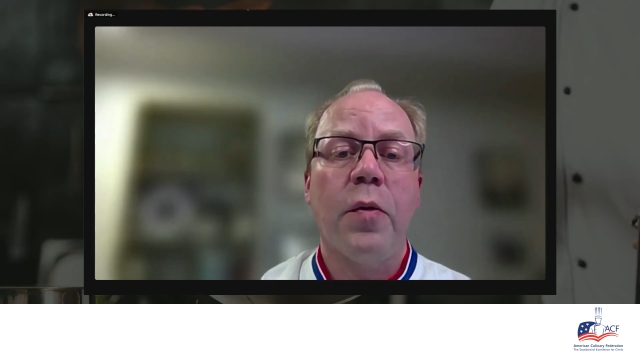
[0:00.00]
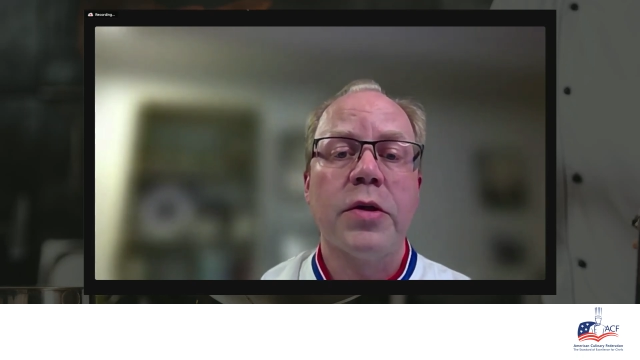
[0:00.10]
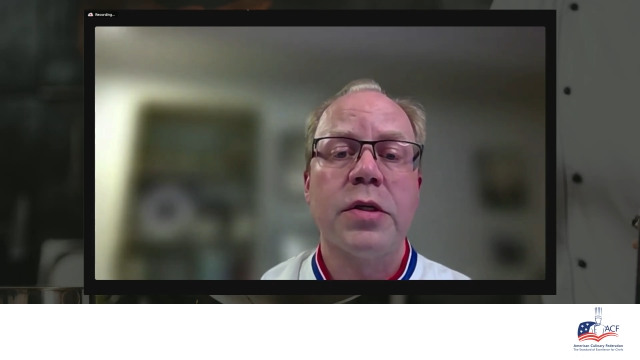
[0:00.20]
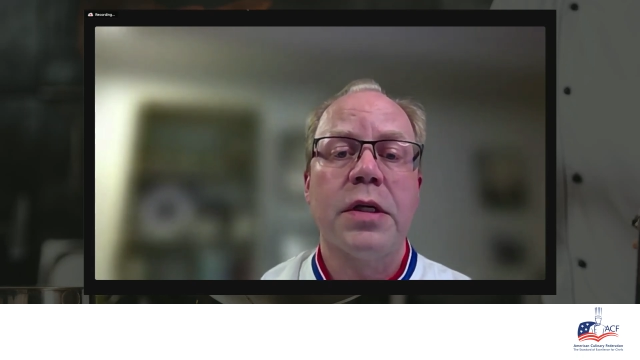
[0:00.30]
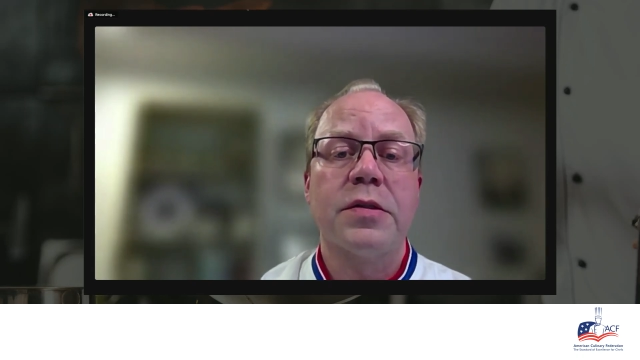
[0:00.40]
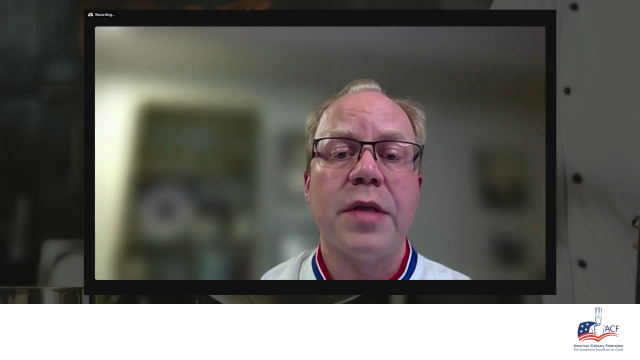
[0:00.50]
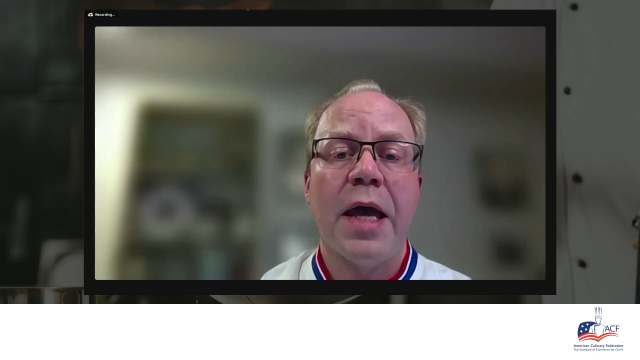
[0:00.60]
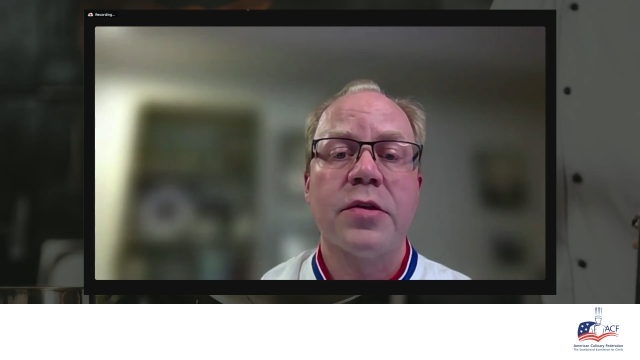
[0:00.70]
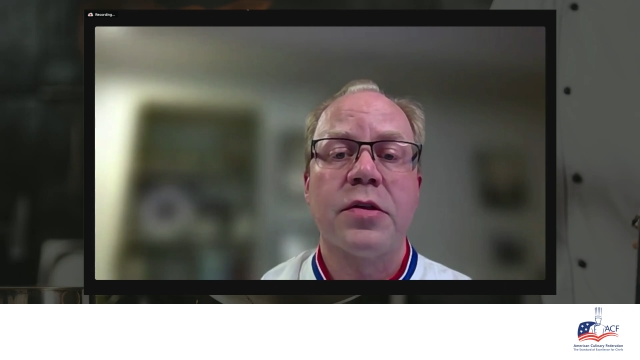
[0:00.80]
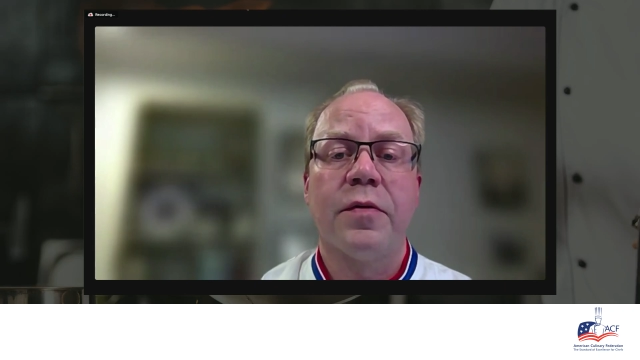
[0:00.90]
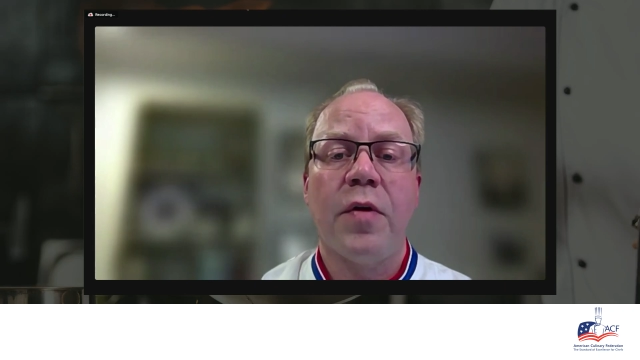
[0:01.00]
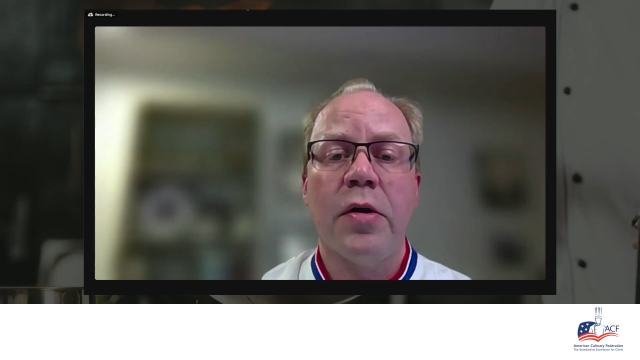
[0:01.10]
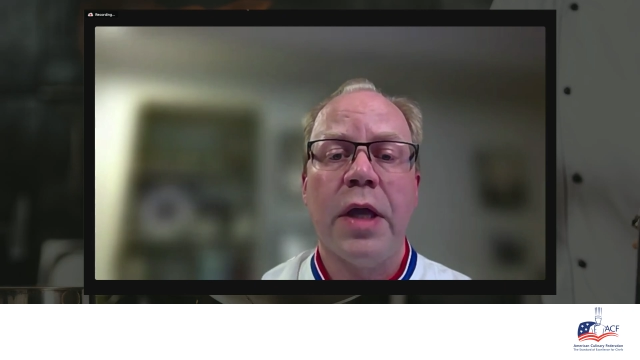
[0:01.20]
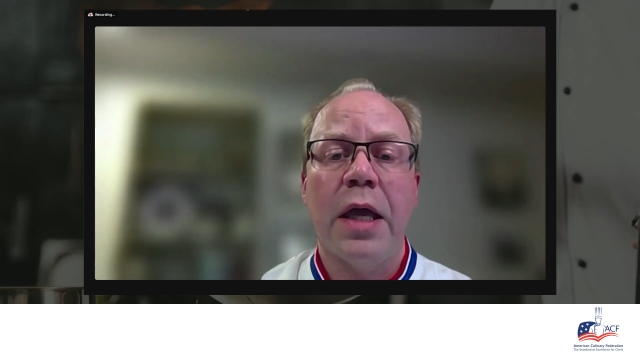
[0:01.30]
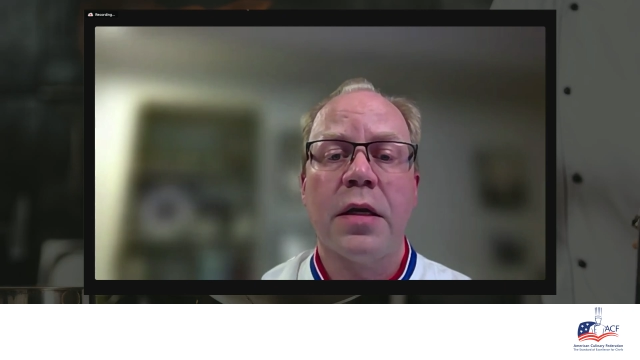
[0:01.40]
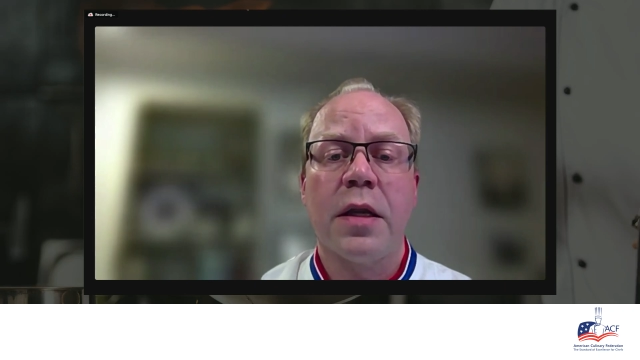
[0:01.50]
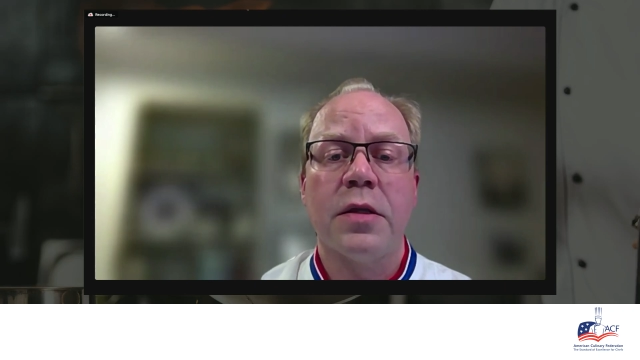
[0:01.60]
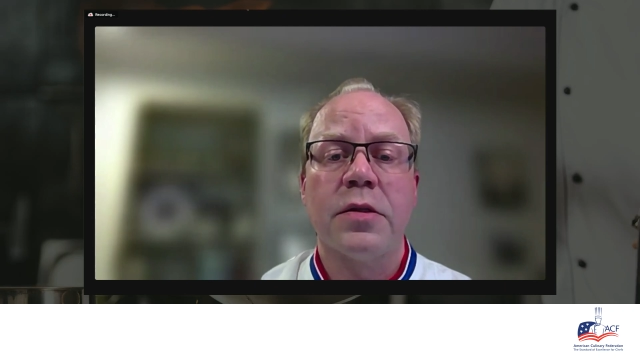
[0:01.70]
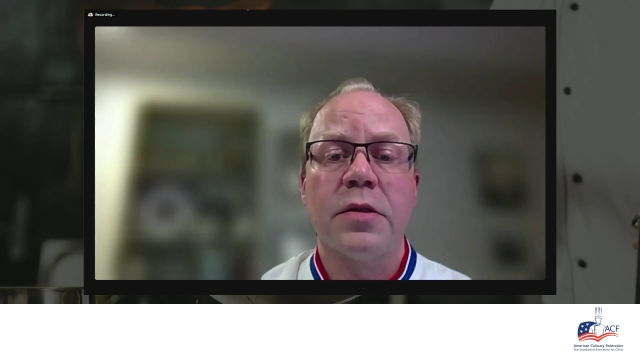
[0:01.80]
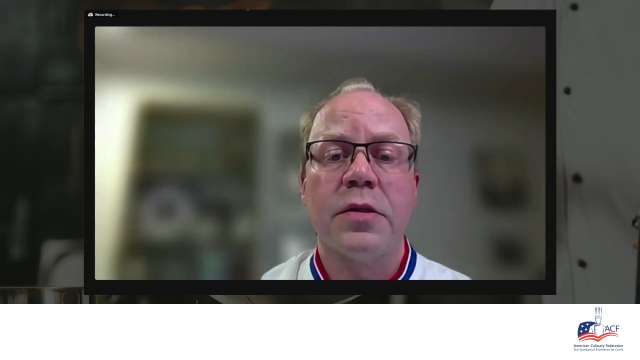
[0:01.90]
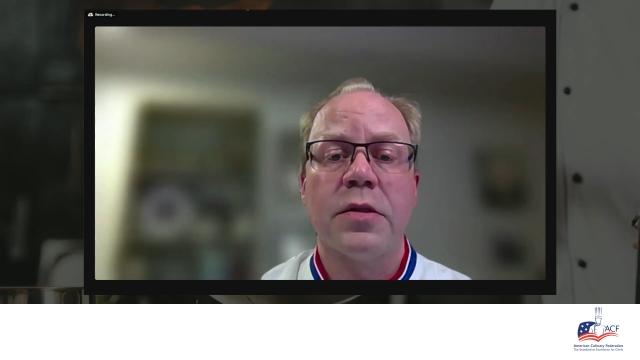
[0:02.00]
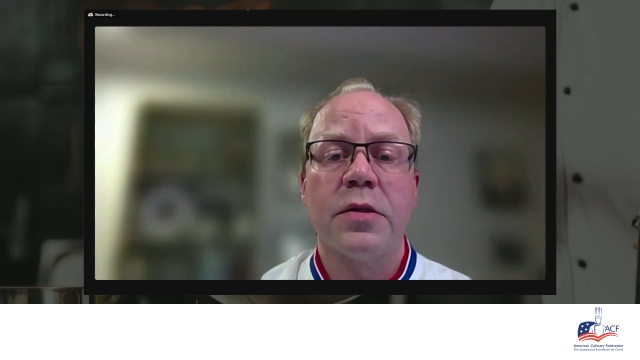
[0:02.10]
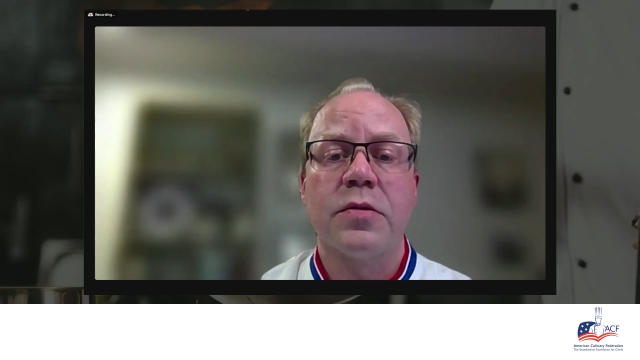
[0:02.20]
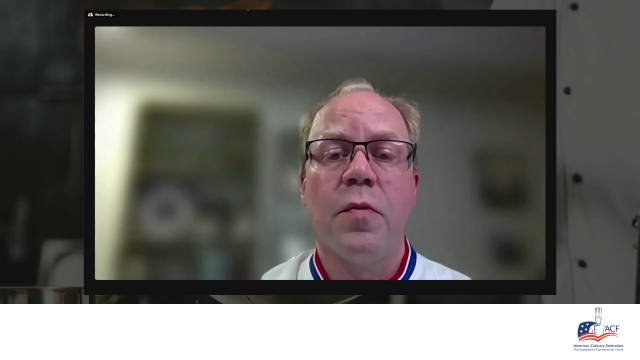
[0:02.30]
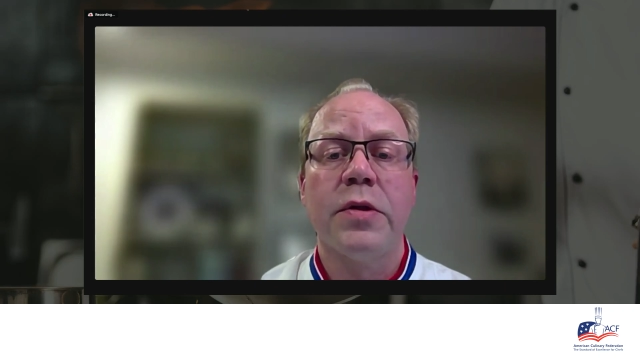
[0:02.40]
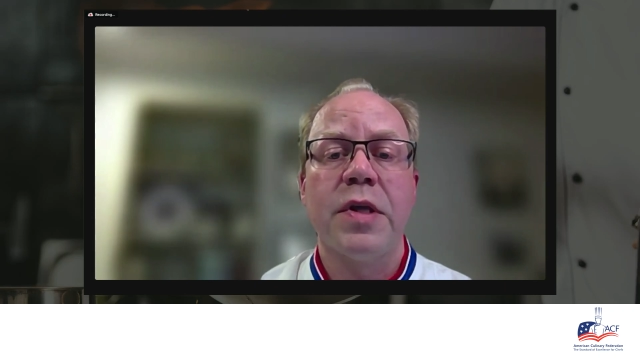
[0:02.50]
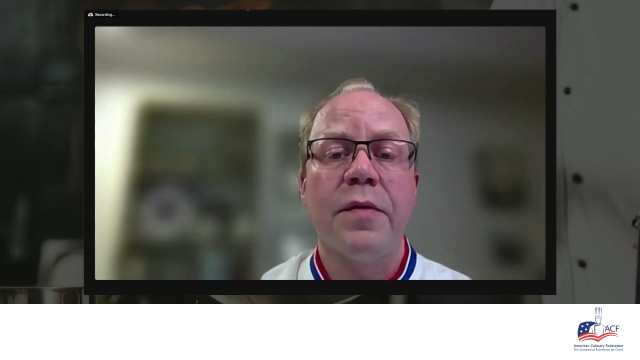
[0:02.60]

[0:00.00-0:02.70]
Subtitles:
If a question is asked of all candidates,